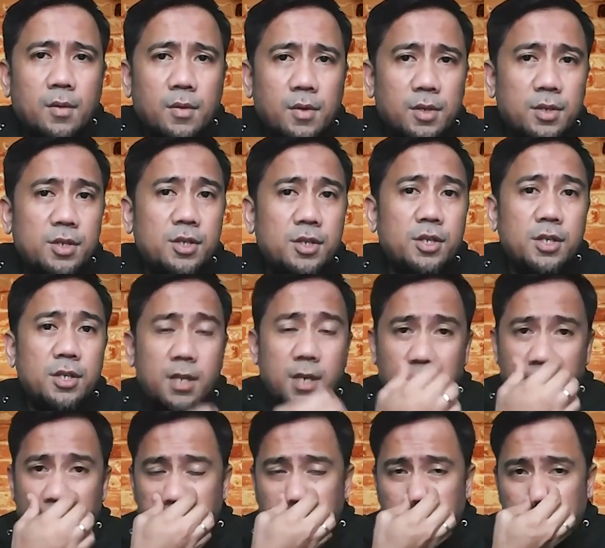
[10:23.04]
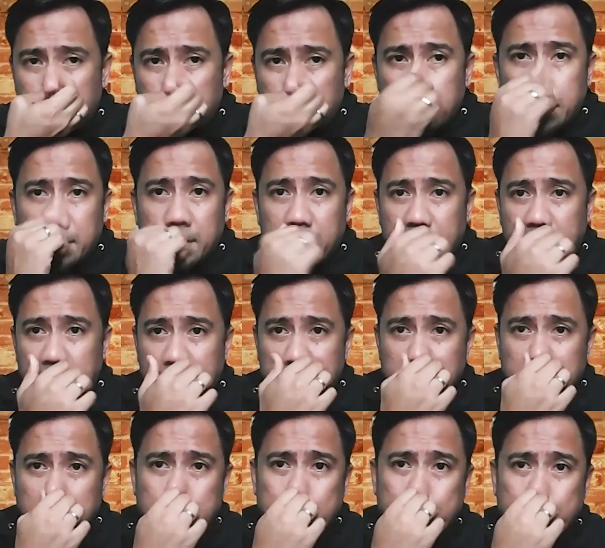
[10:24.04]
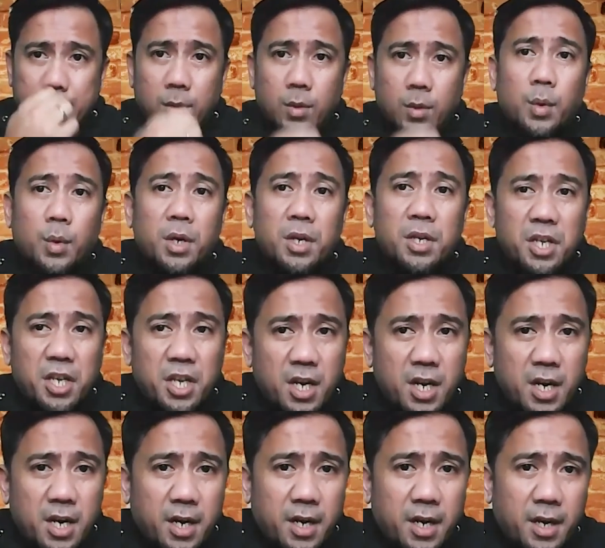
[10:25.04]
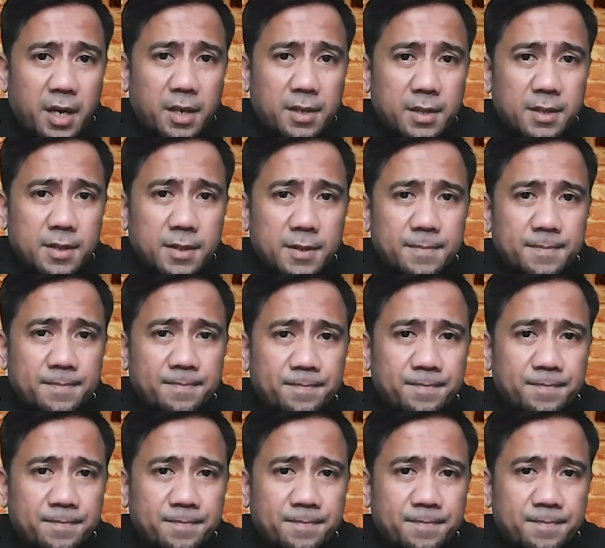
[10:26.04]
queen g8, yes, queen e8,